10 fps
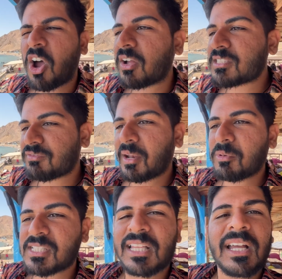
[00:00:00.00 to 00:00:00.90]
Tons of
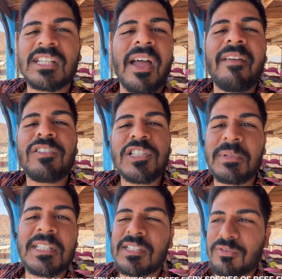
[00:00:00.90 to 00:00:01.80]
animals. I think I saw every
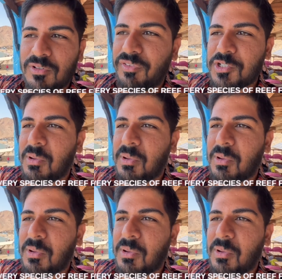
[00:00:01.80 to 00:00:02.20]
species of reef fish